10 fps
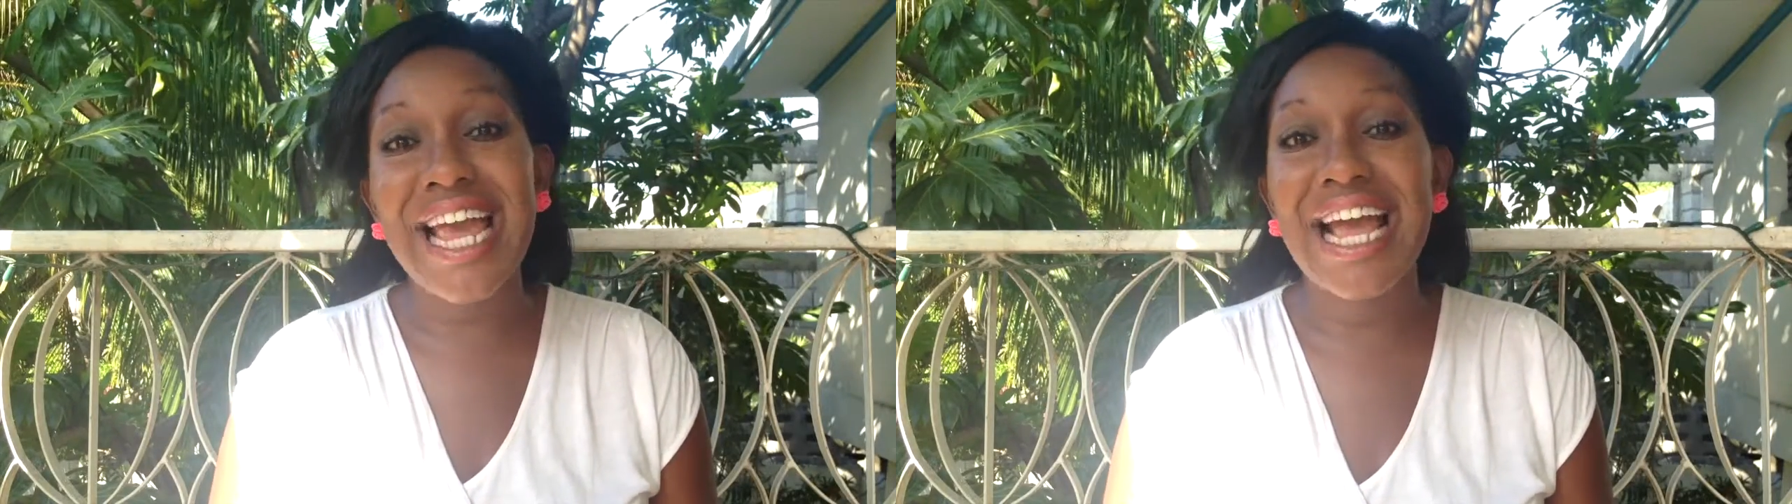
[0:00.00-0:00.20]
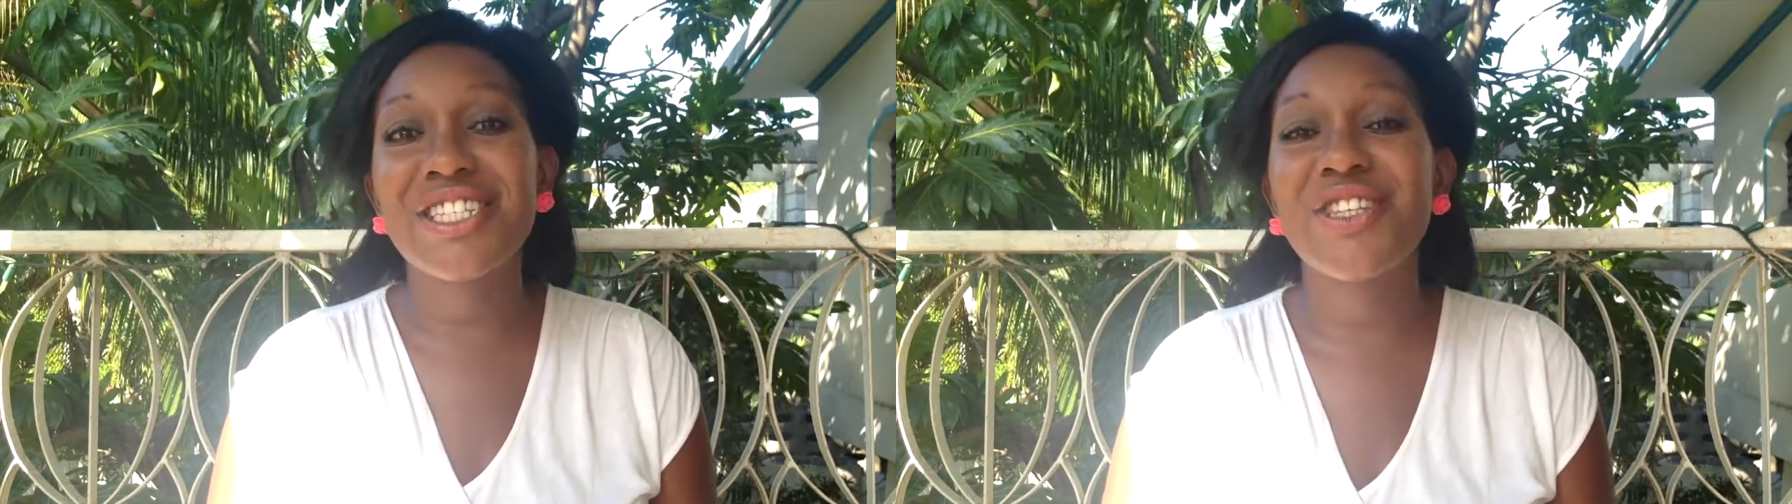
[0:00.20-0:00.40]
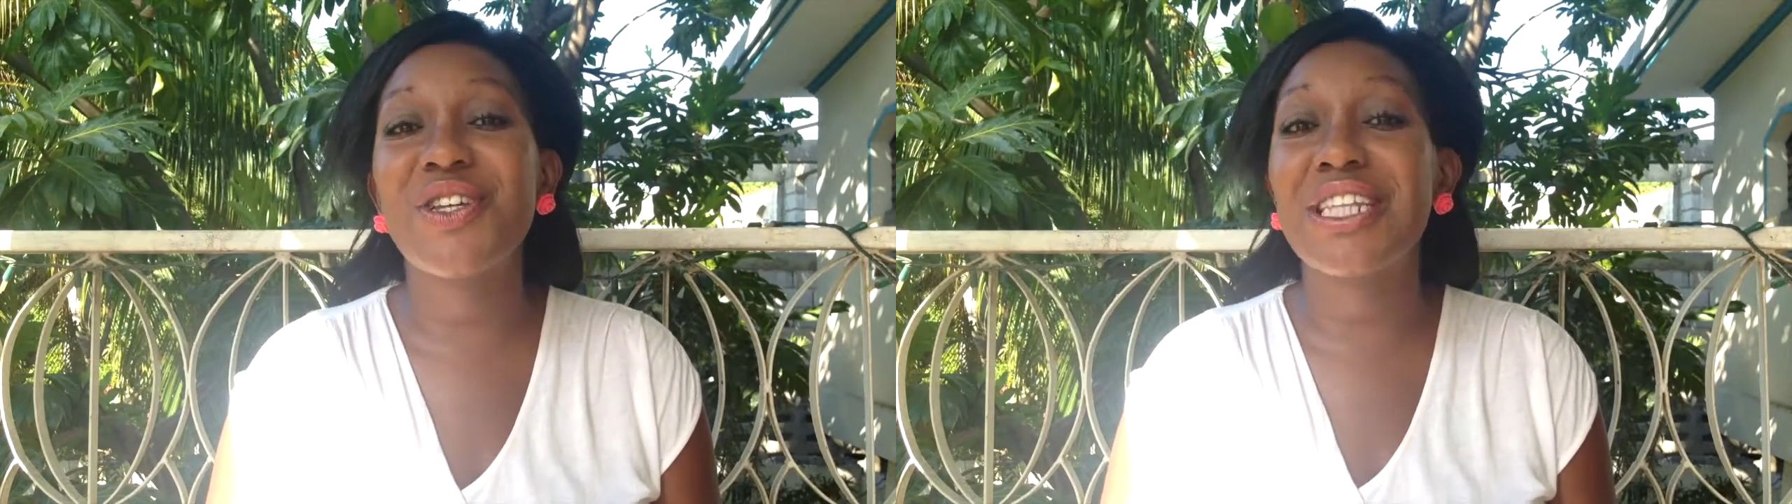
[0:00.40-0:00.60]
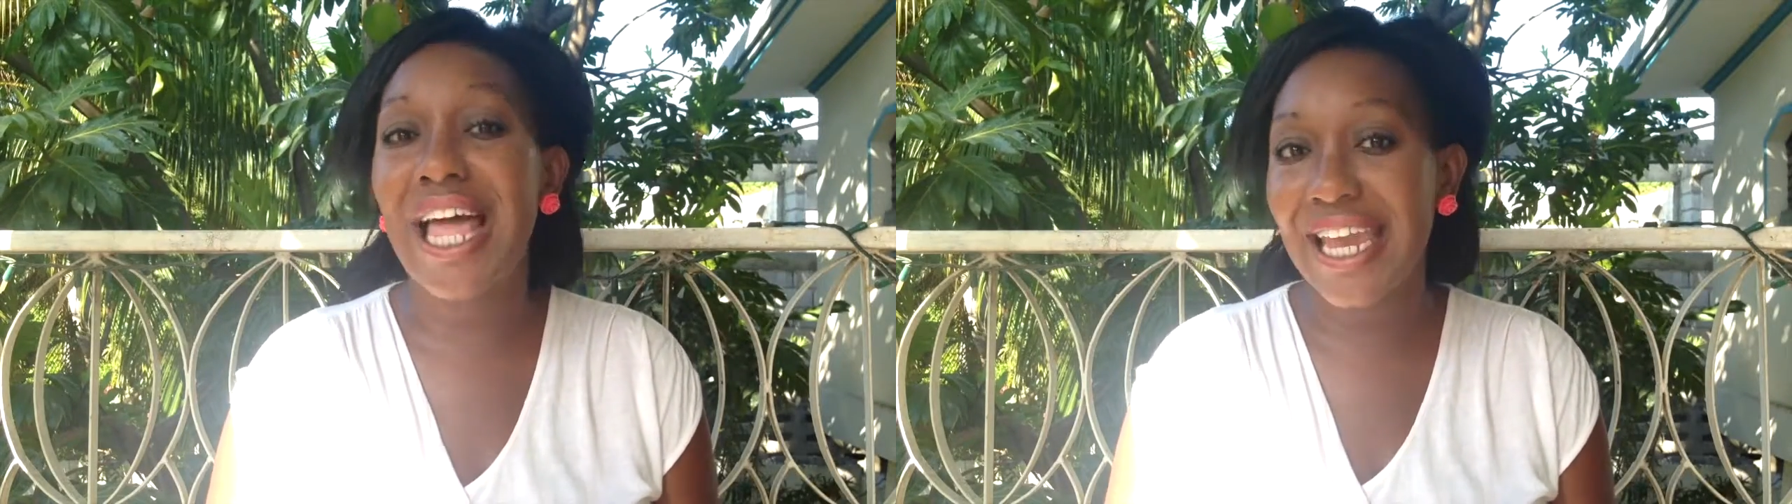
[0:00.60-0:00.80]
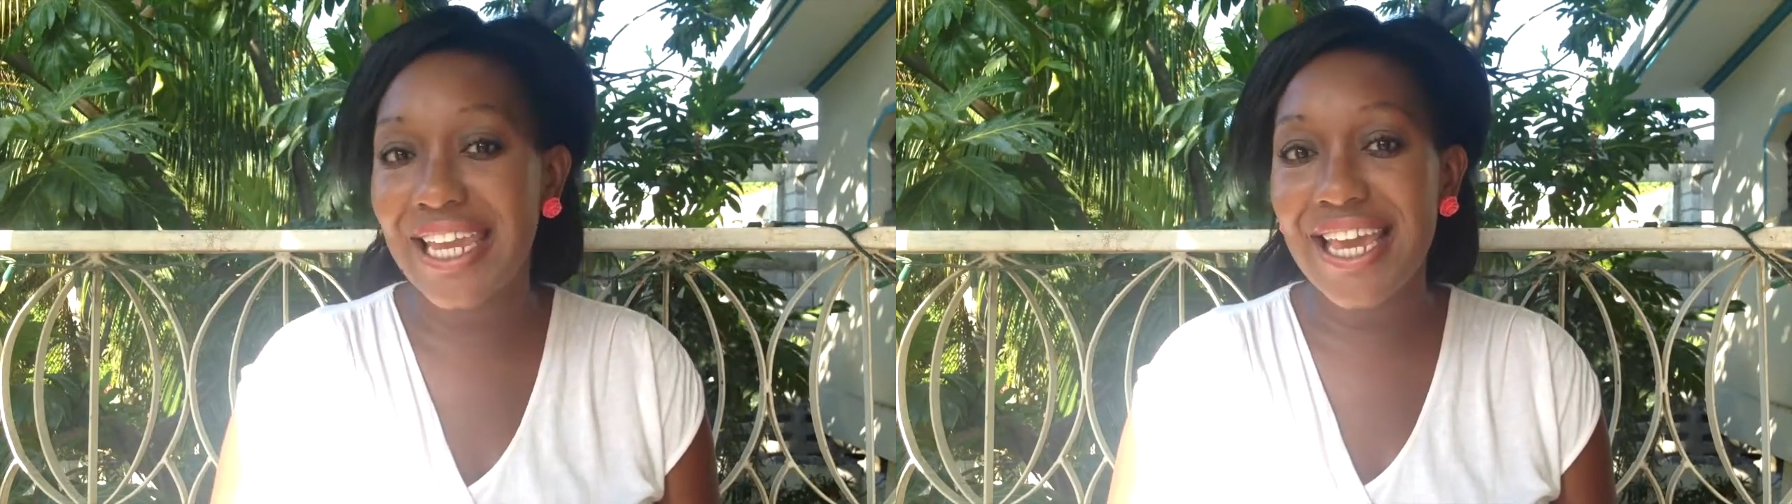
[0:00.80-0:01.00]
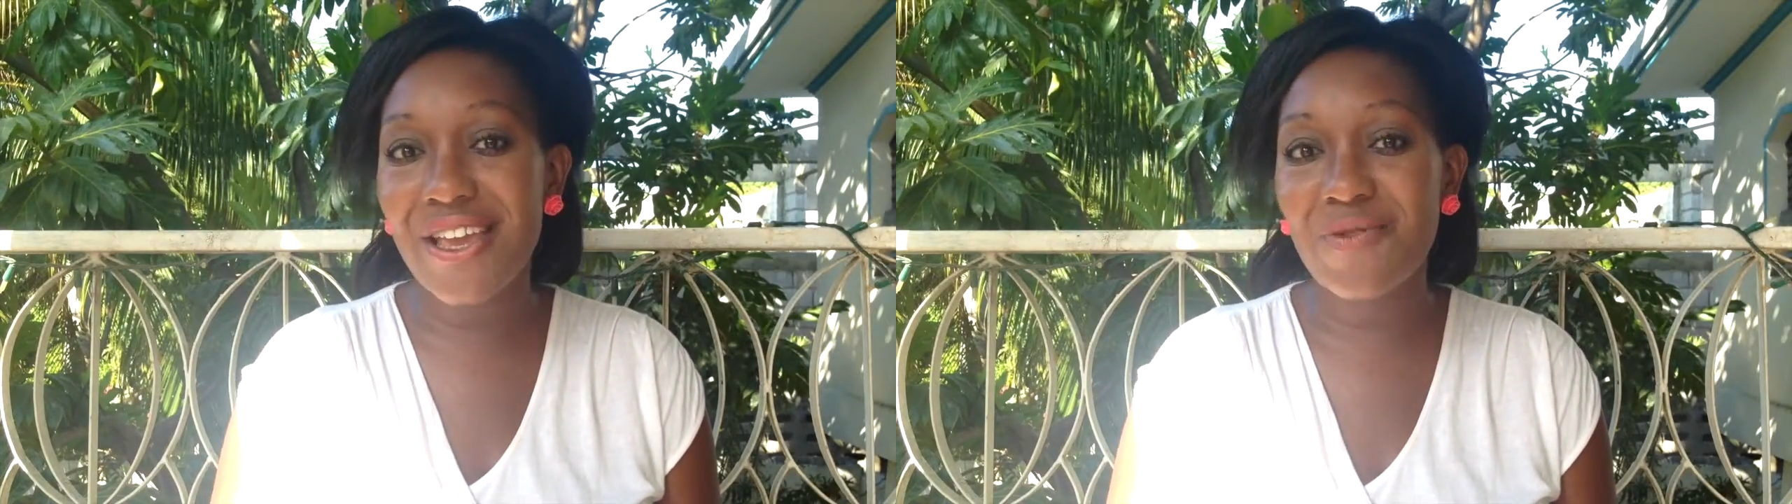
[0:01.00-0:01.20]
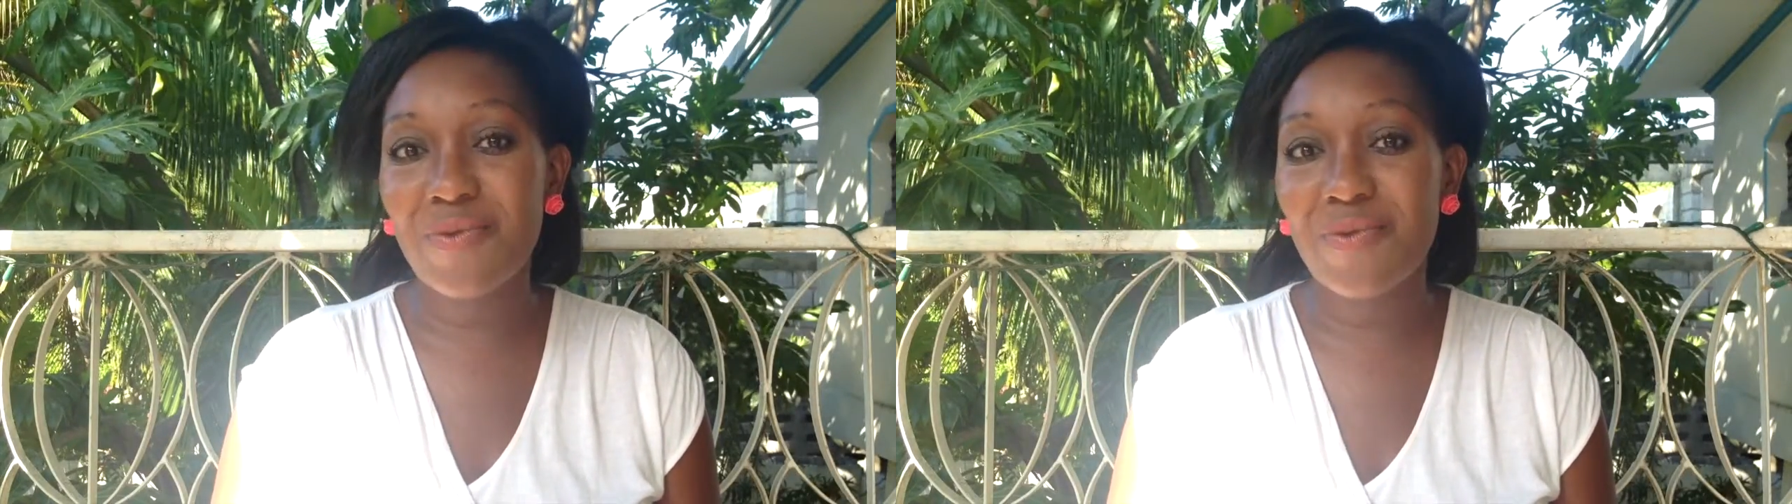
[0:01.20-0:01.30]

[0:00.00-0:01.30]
ask you to like it,